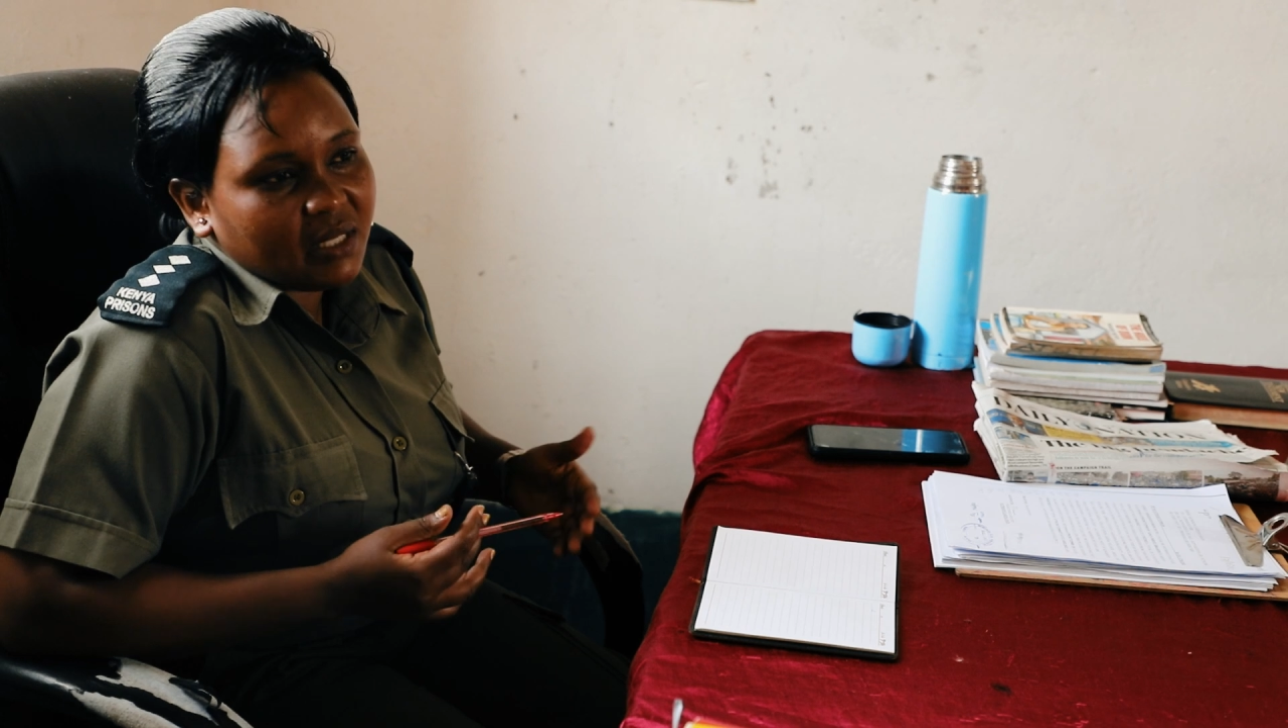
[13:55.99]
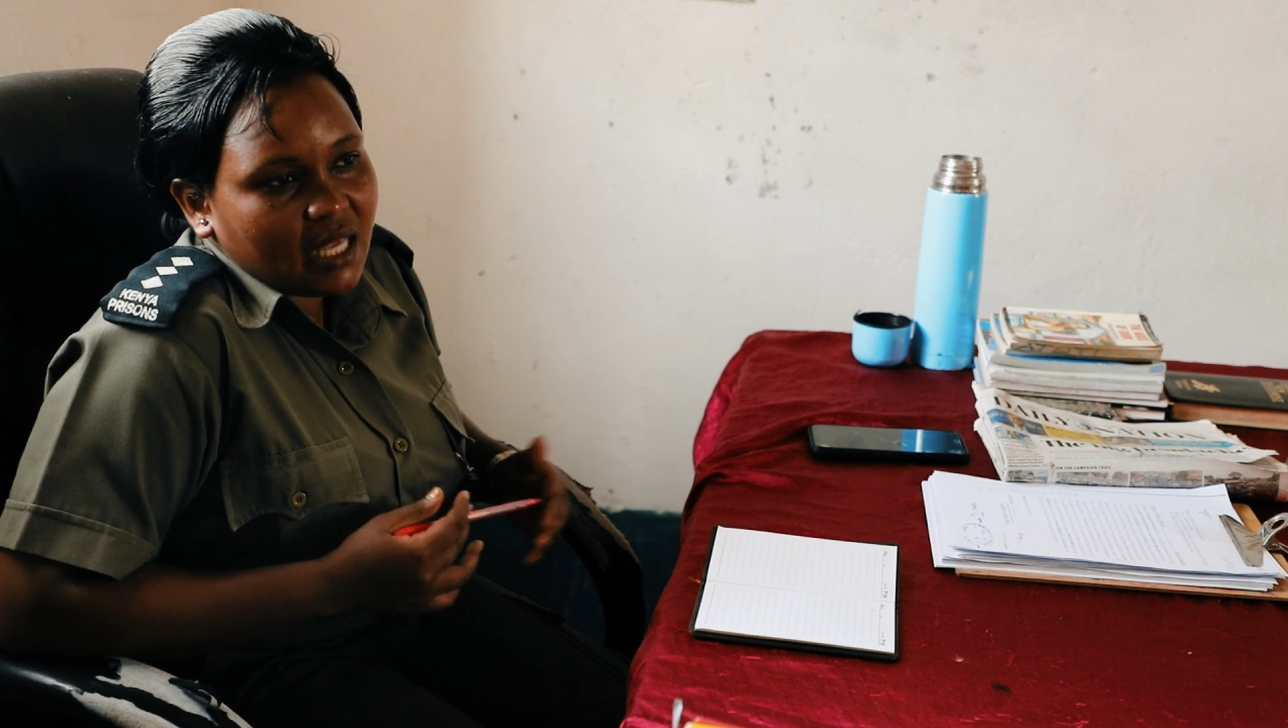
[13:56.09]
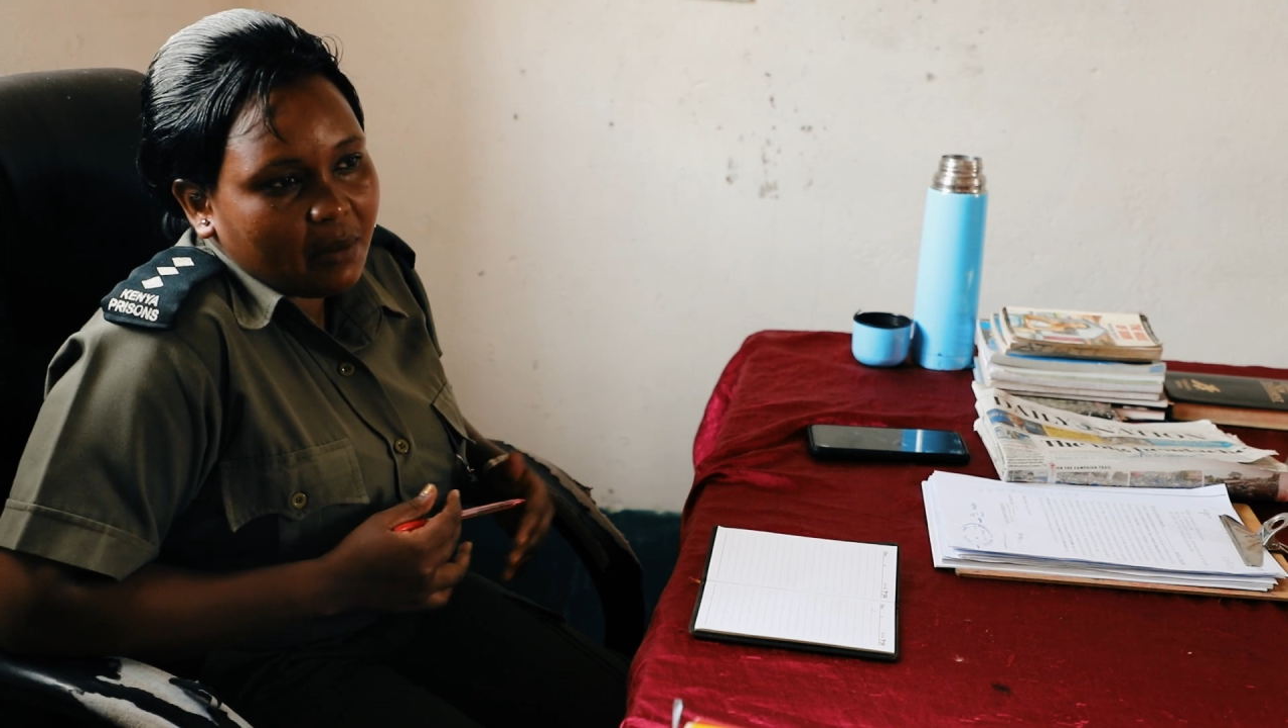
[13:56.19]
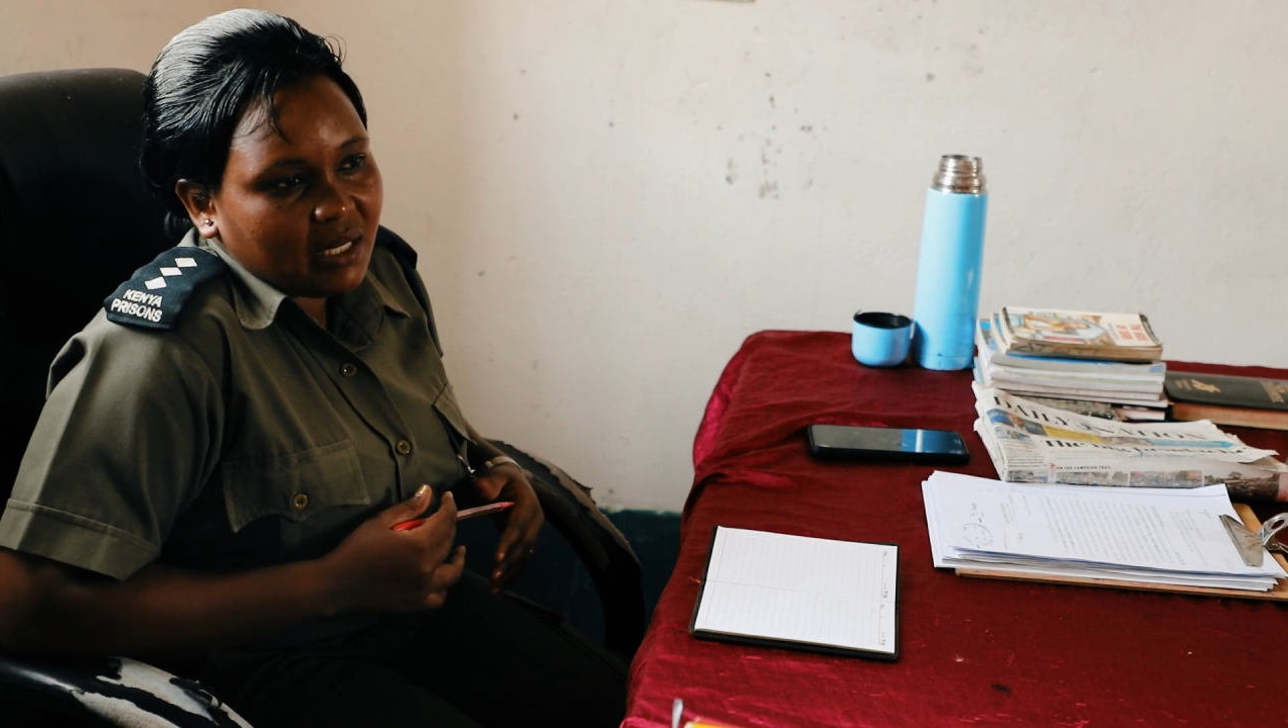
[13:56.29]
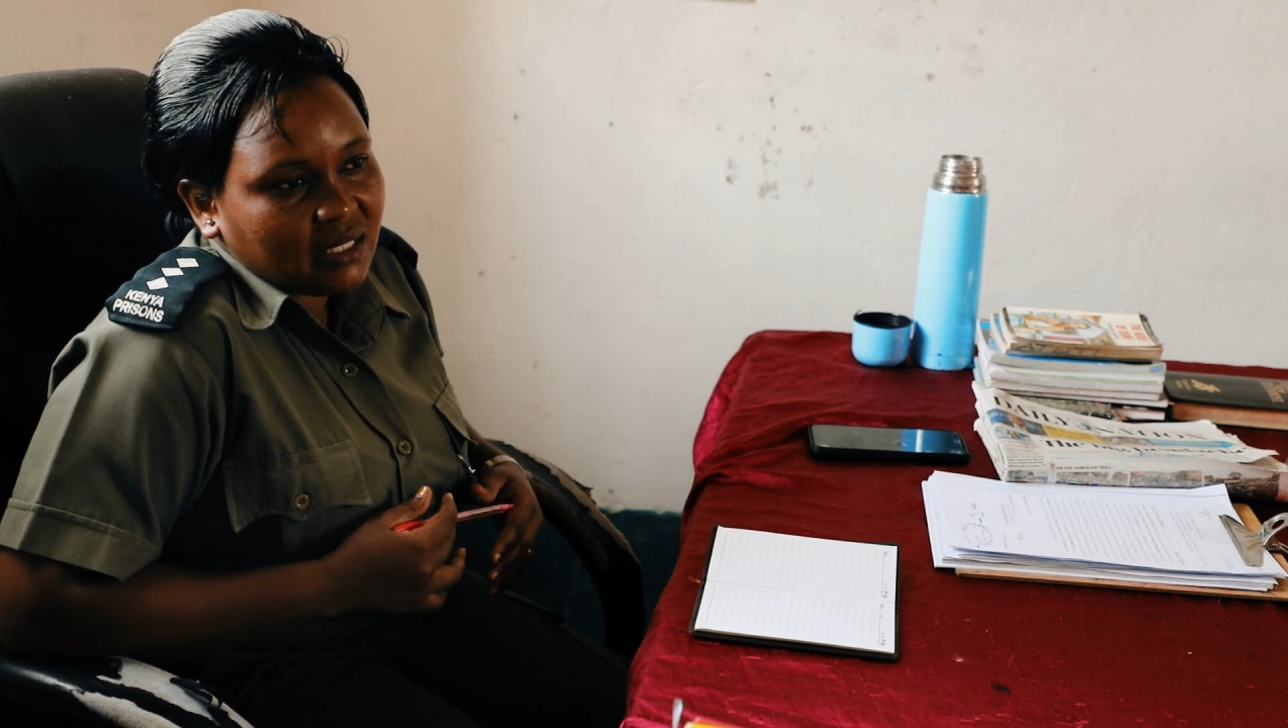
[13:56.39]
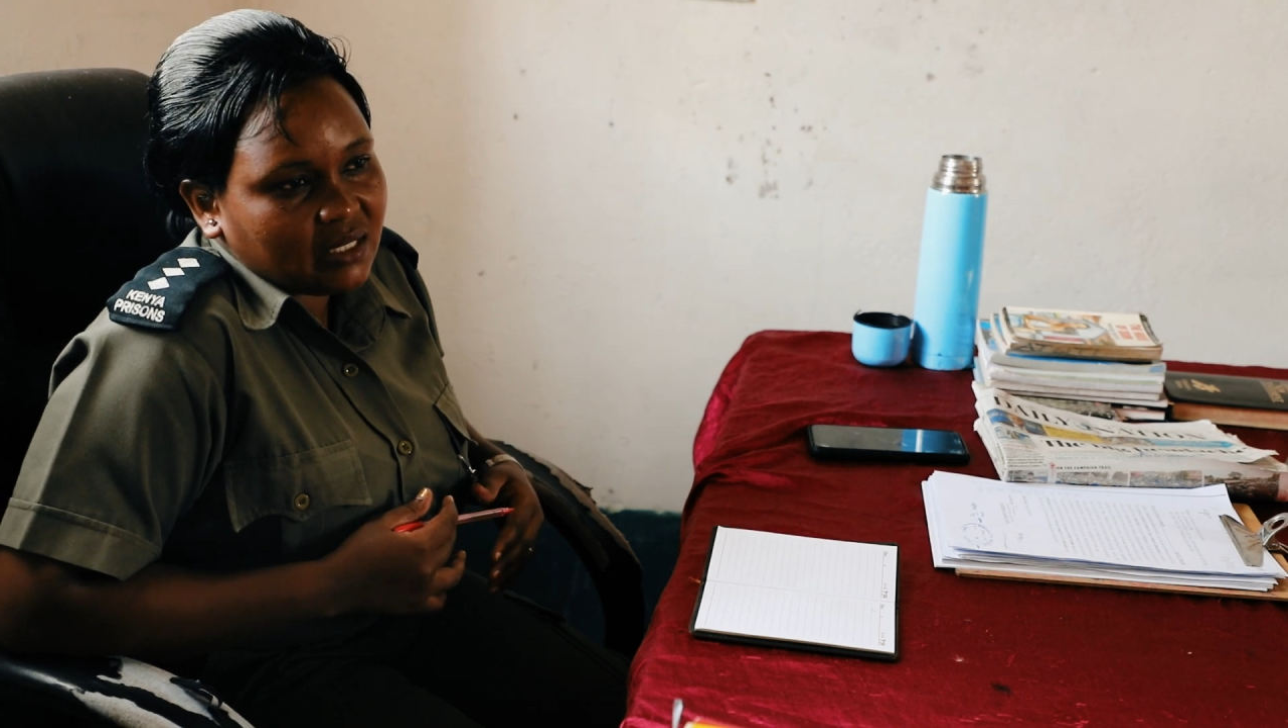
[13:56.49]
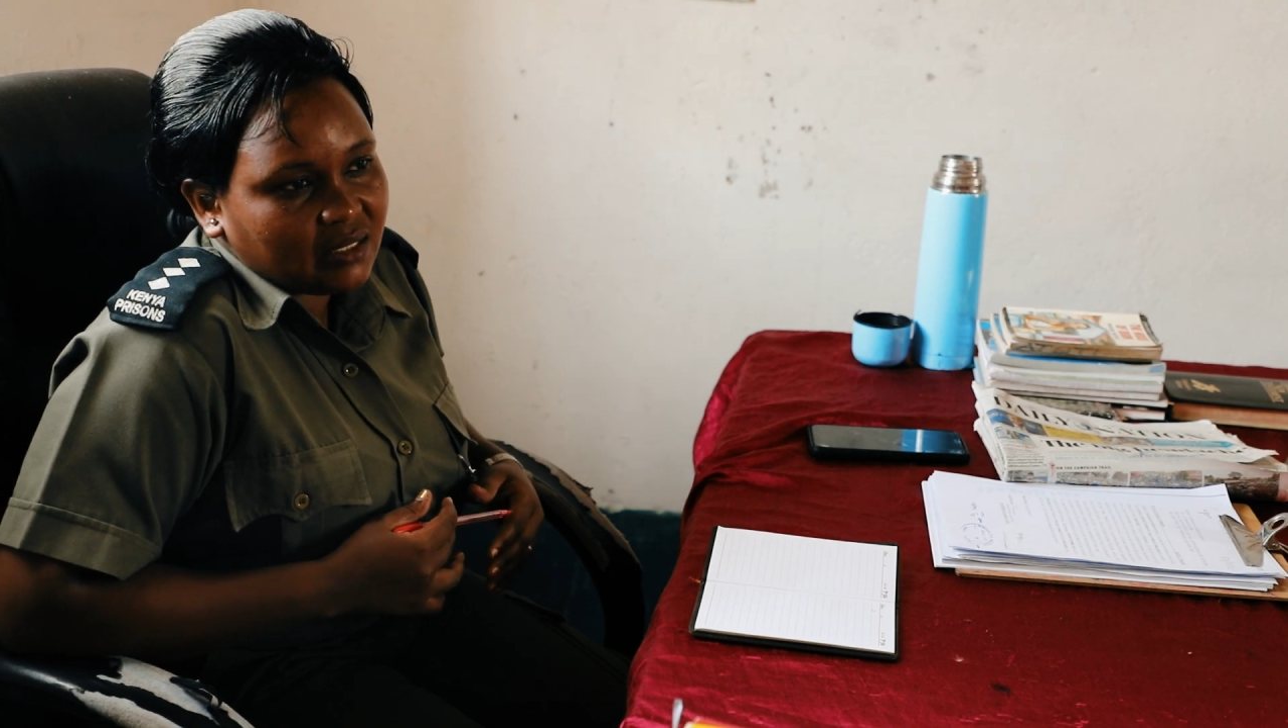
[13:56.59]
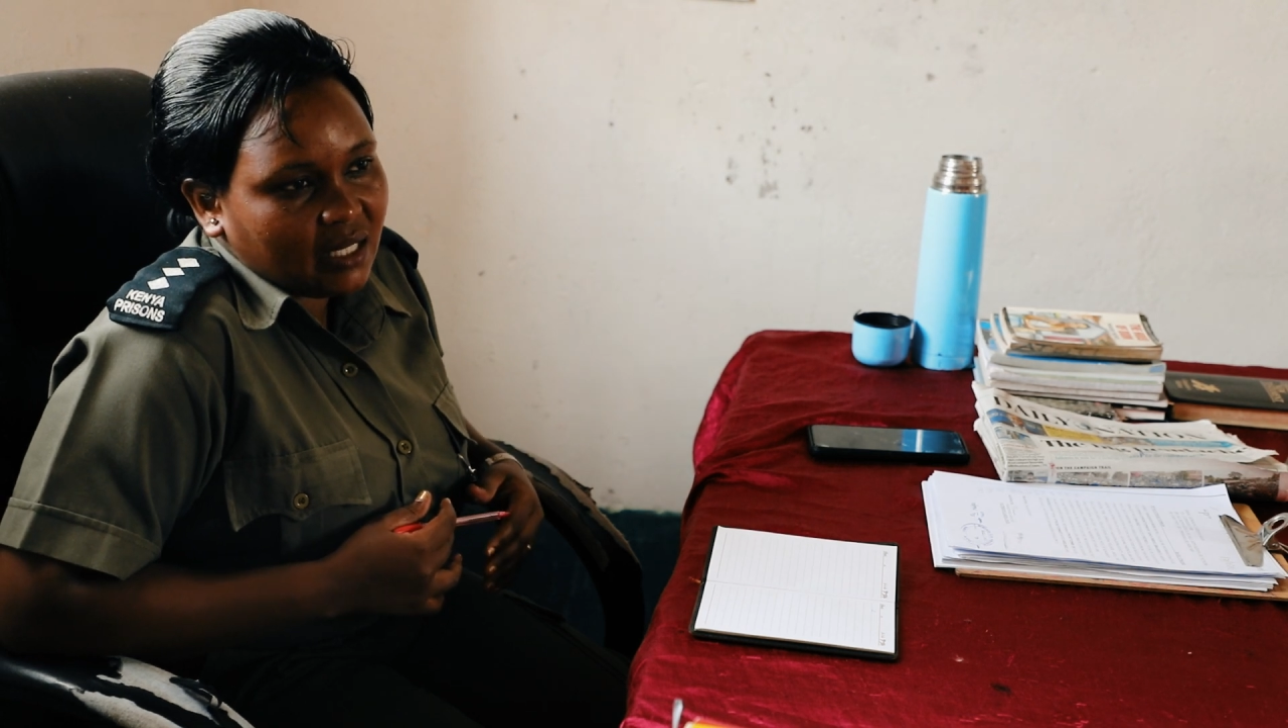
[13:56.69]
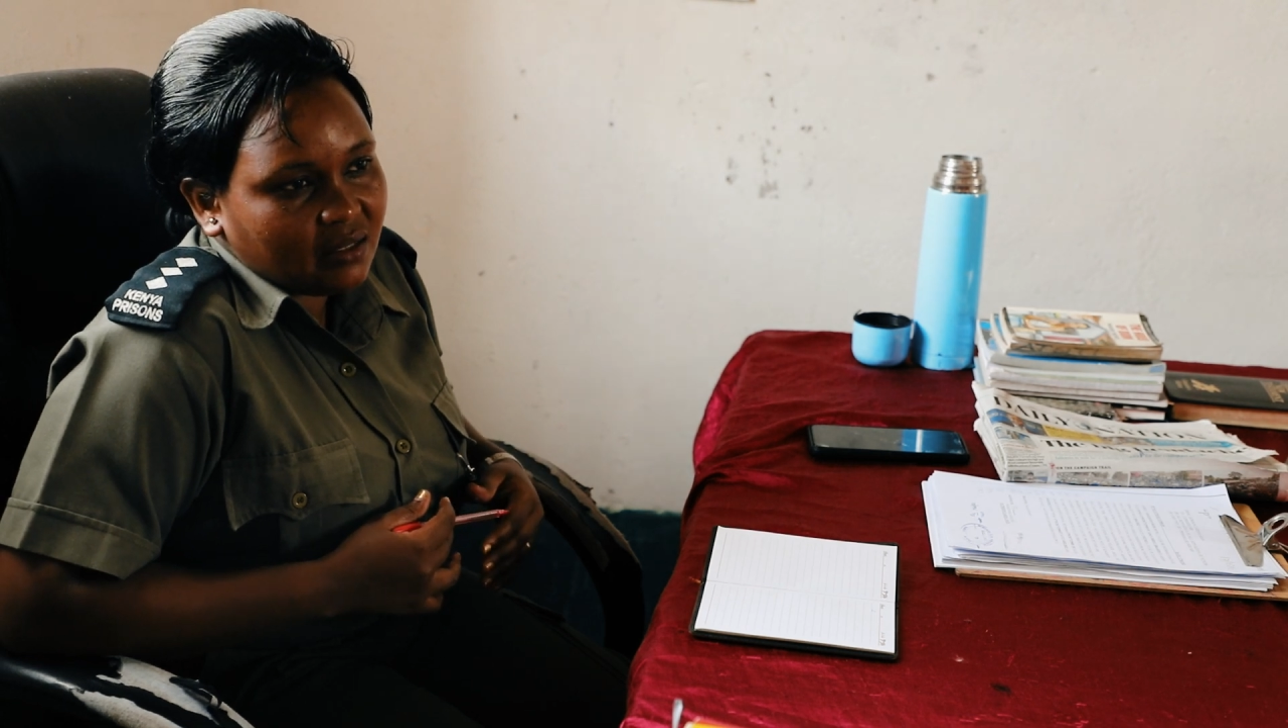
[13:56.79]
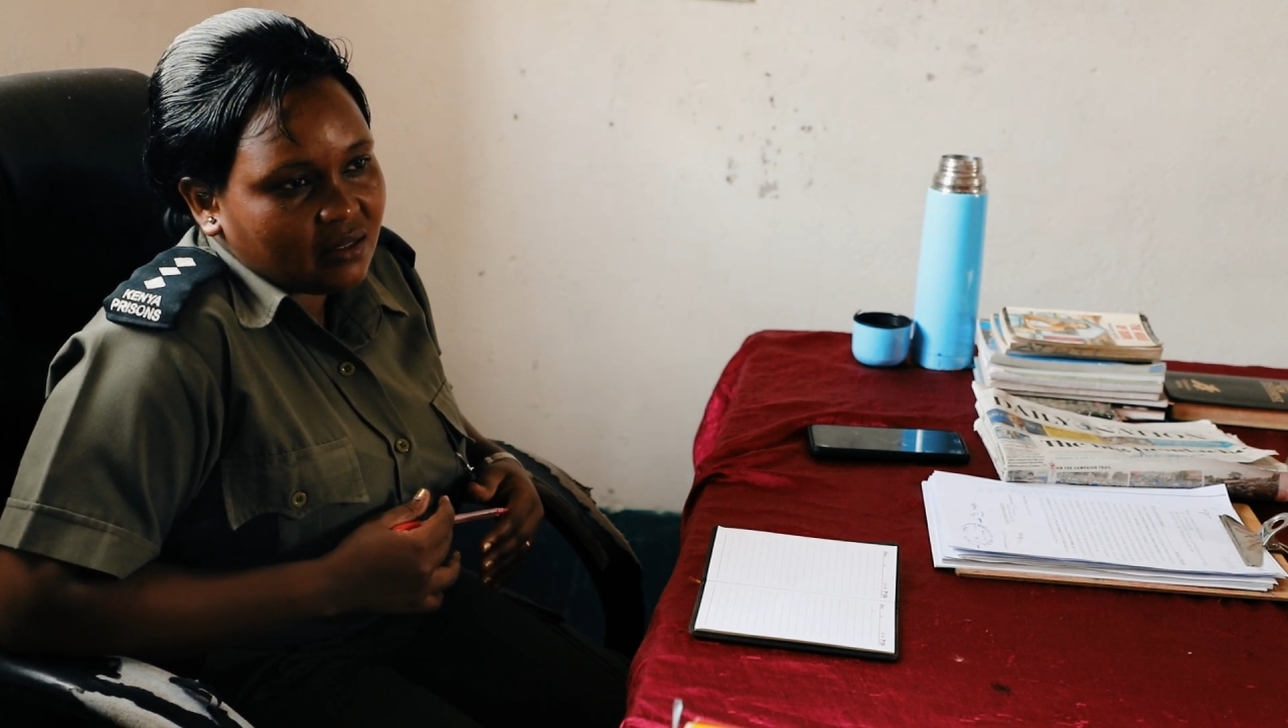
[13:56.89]

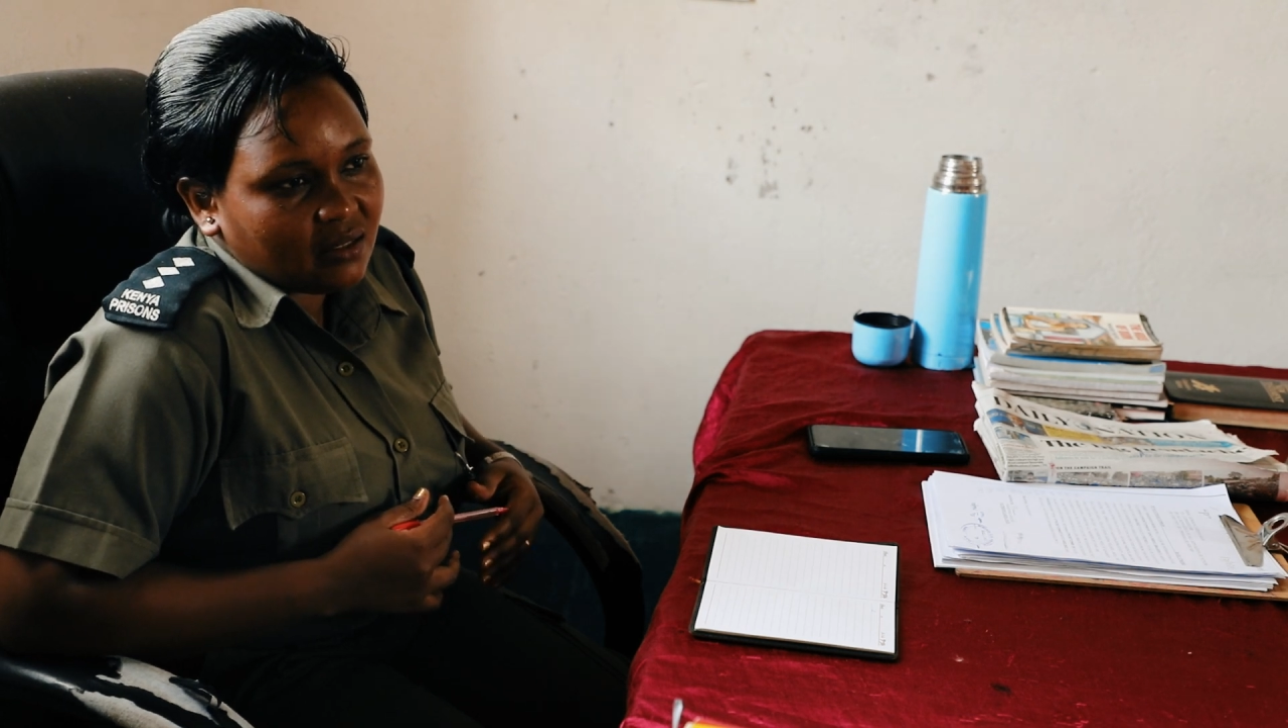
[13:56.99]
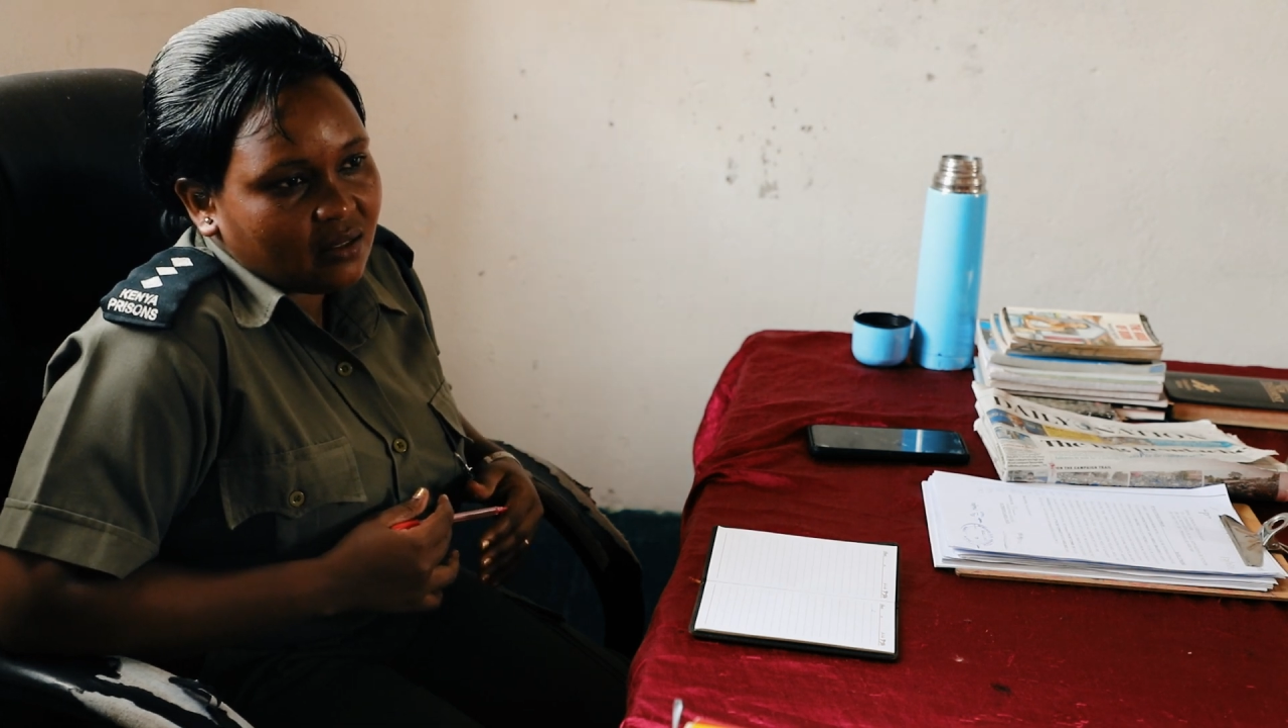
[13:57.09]
rehabilitated.